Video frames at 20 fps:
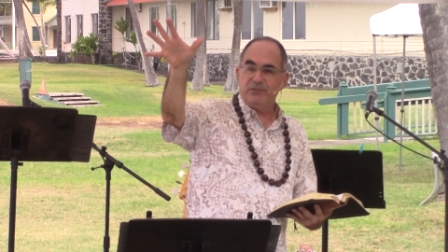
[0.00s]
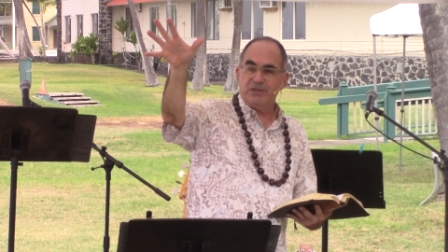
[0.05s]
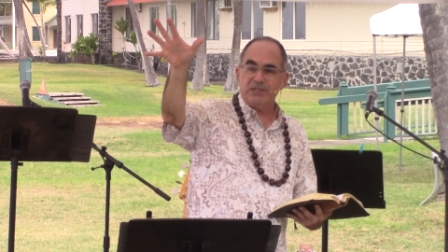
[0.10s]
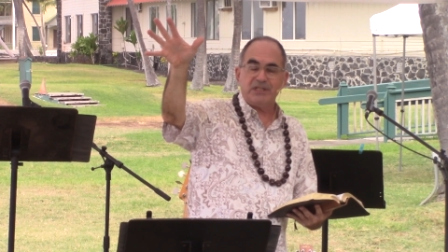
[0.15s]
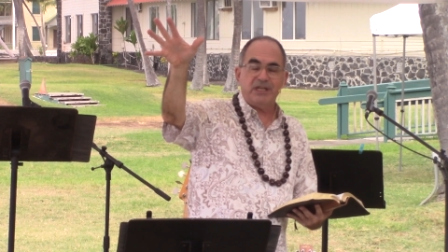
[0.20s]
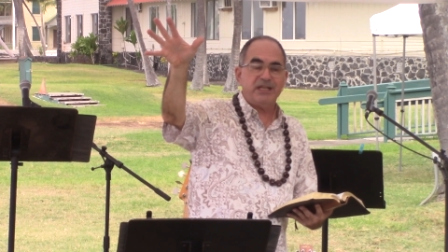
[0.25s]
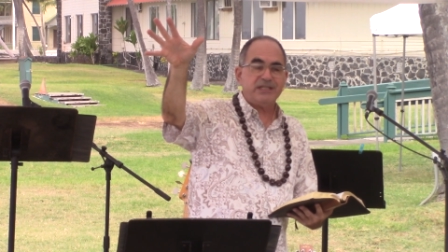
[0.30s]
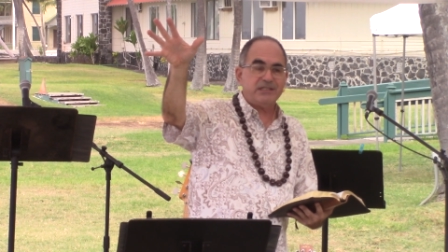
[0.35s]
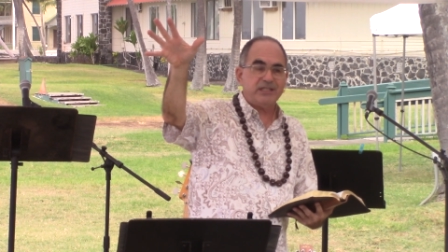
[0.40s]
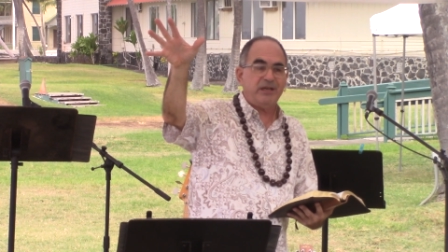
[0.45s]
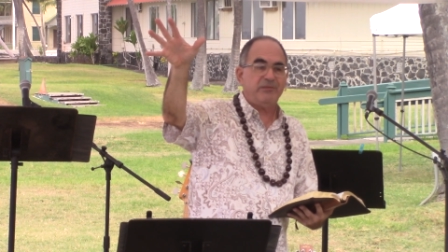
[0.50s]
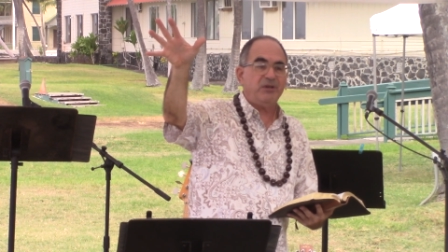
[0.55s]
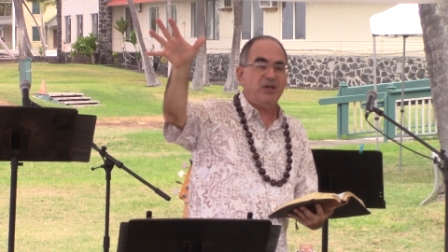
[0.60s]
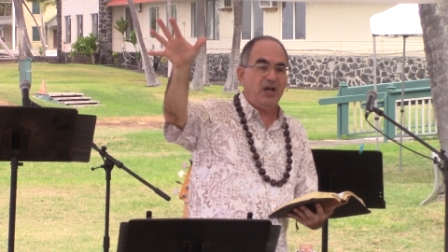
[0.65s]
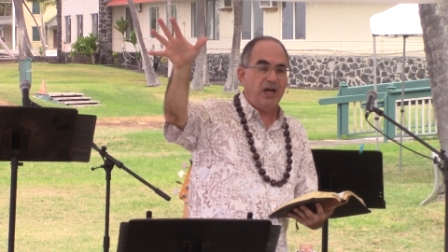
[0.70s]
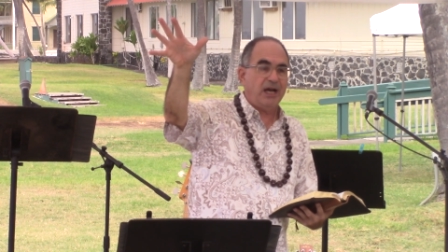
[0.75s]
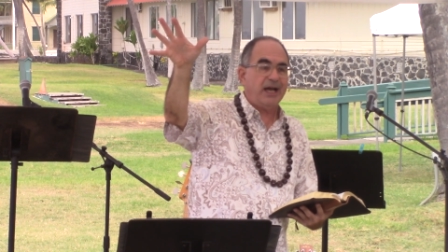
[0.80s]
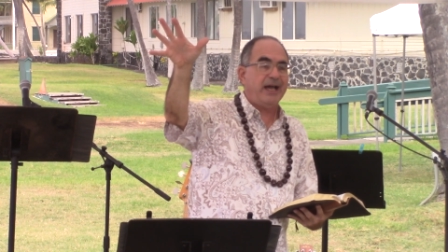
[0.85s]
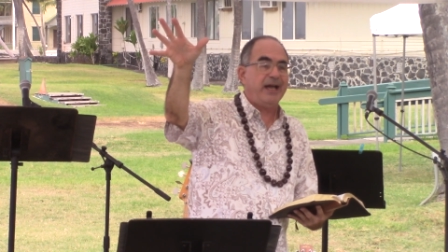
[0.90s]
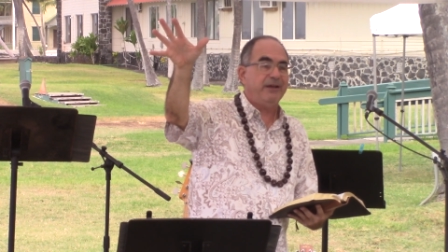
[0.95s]
When's the last time
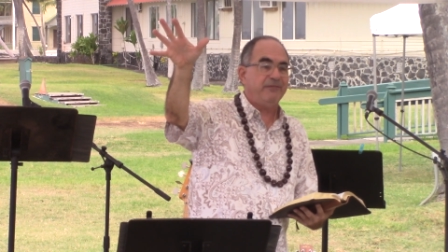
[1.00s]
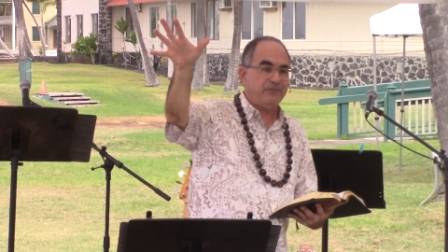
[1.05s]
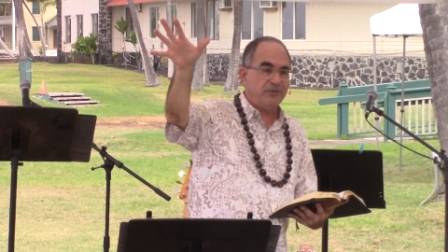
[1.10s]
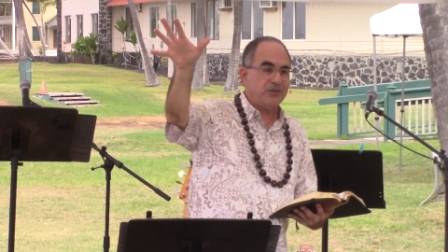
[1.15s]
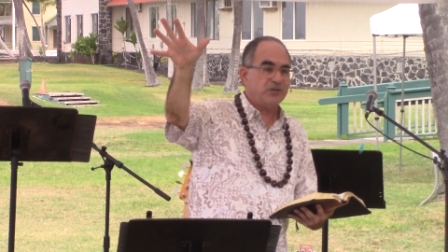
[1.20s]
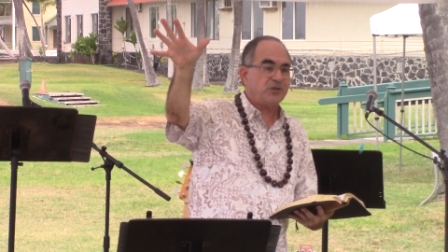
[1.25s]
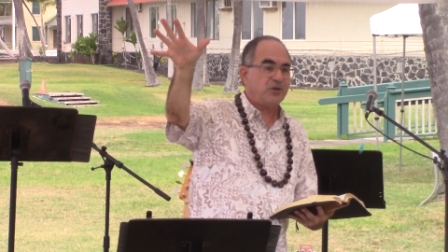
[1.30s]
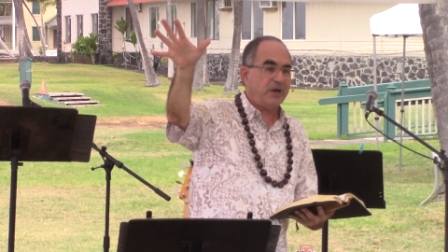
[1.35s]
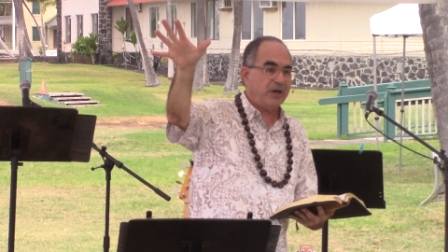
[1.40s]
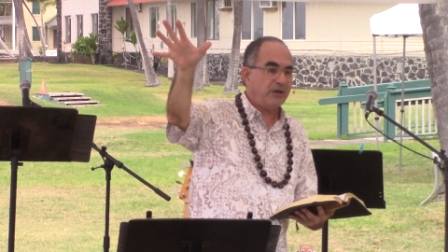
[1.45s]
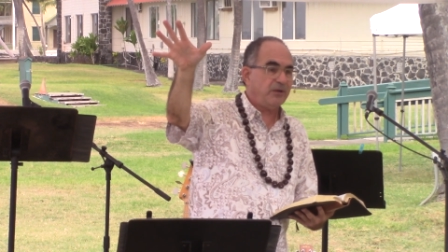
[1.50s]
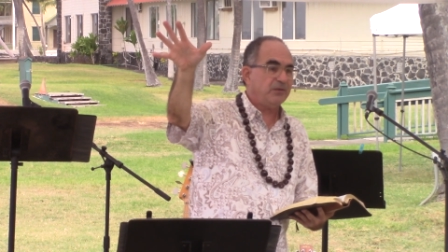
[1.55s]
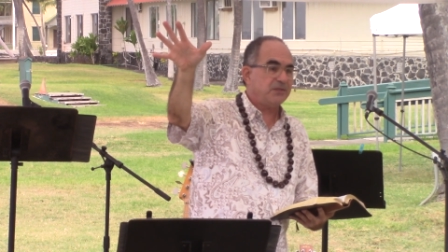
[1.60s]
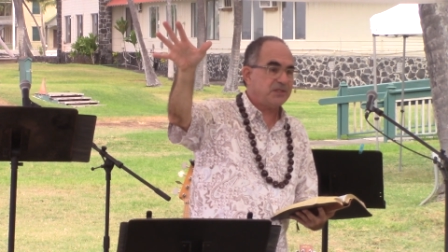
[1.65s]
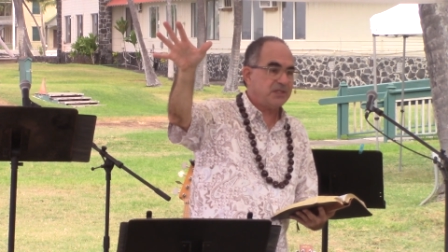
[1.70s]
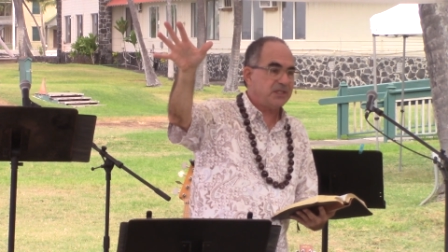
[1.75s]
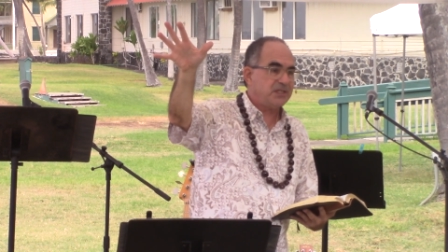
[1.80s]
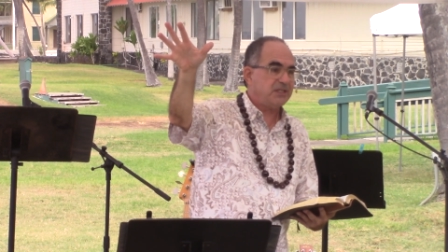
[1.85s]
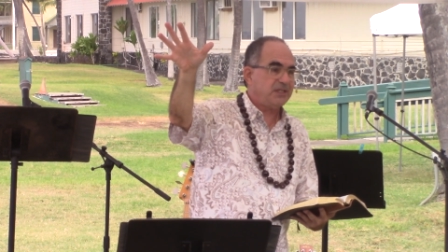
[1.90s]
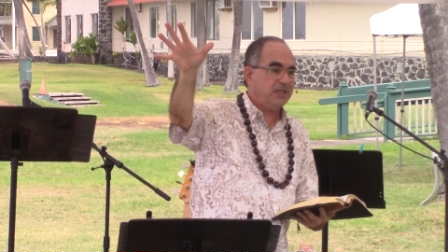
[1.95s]
you hung out in First
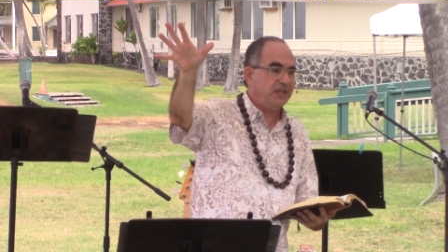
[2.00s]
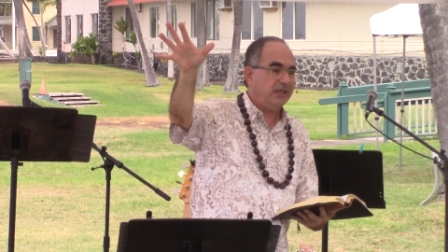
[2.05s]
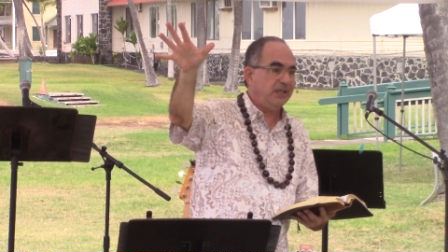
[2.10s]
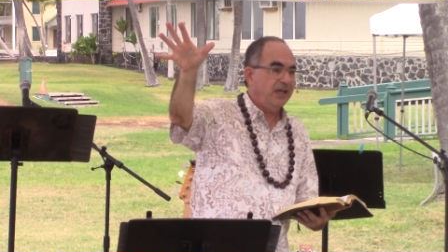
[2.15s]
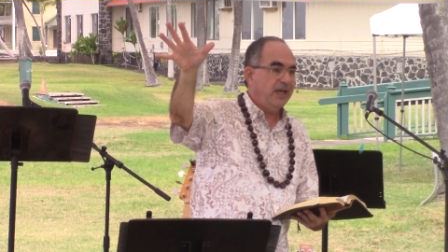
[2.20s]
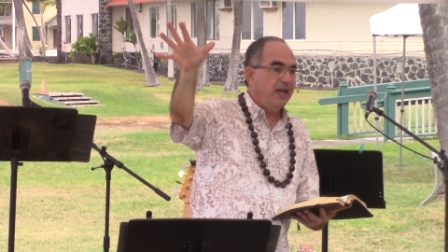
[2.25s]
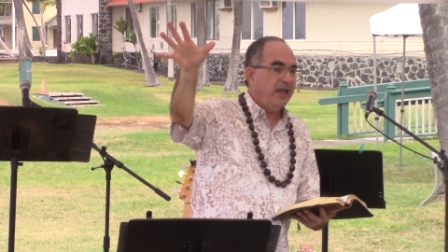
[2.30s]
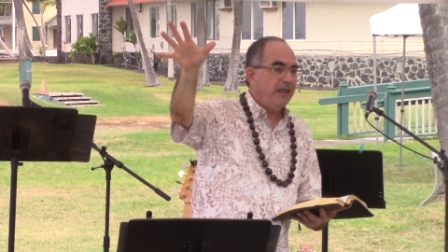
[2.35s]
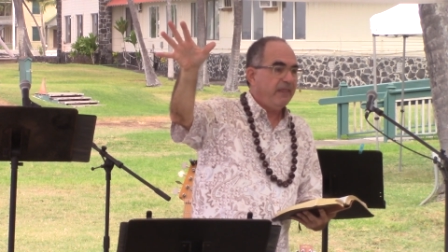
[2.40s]
Chronicles 16?